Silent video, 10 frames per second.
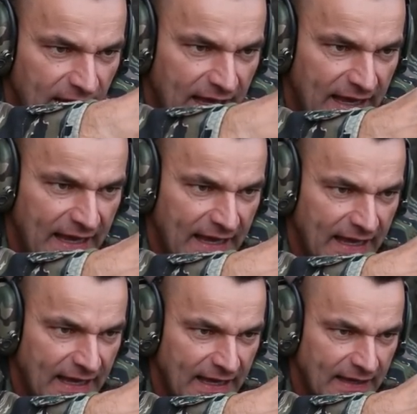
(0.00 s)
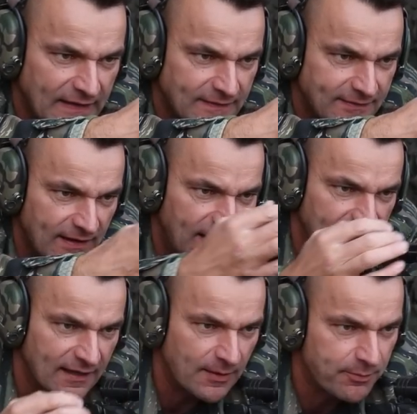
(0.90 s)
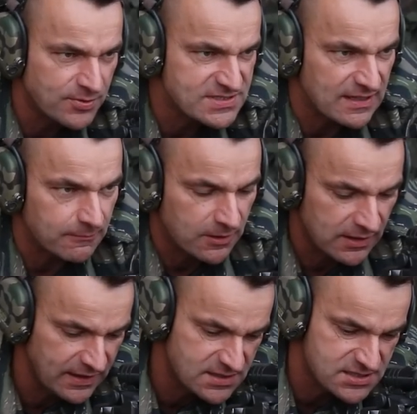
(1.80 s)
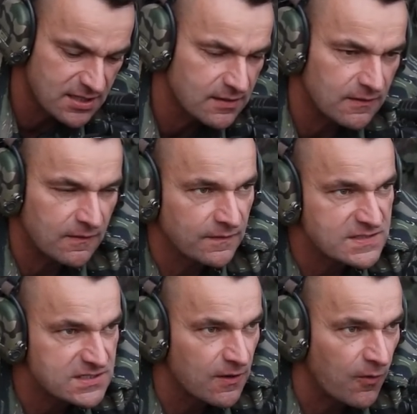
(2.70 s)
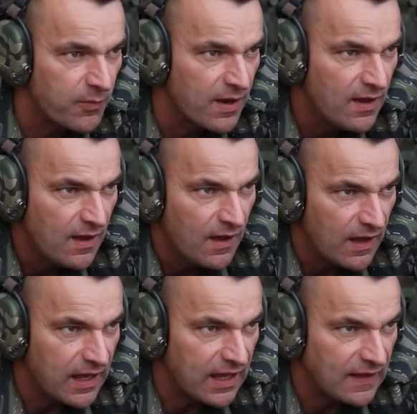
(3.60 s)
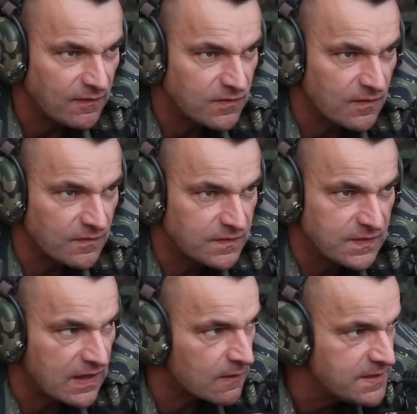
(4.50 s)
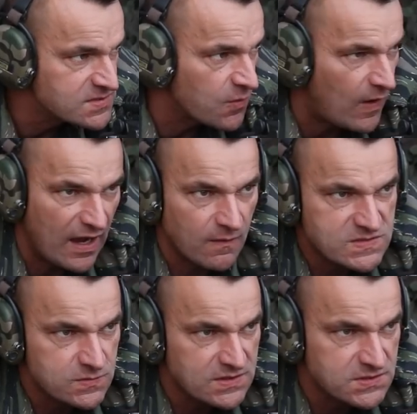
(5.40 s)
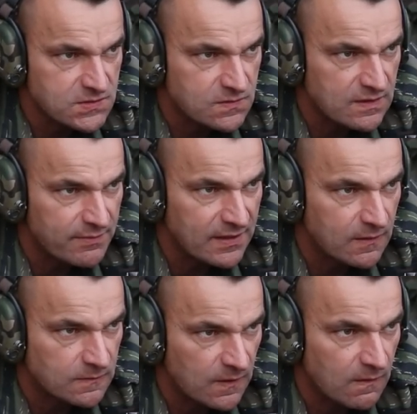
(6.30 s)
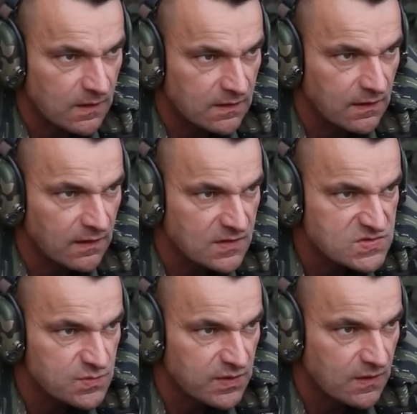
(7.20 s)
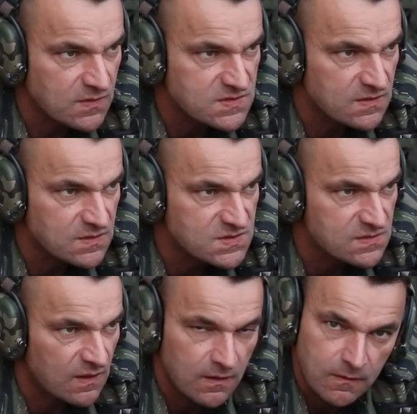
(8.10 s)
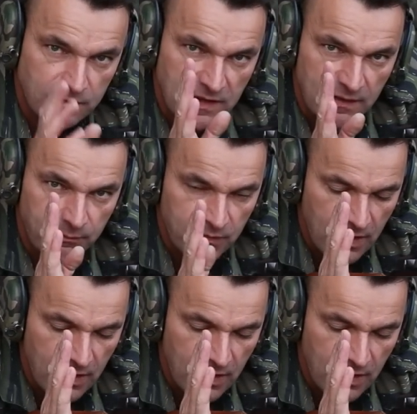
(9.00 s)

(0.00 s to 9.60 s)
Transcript: And I gotta put some clicks on the scope. And uh, the reason why I'm switching to the bigger target is because it's uh, the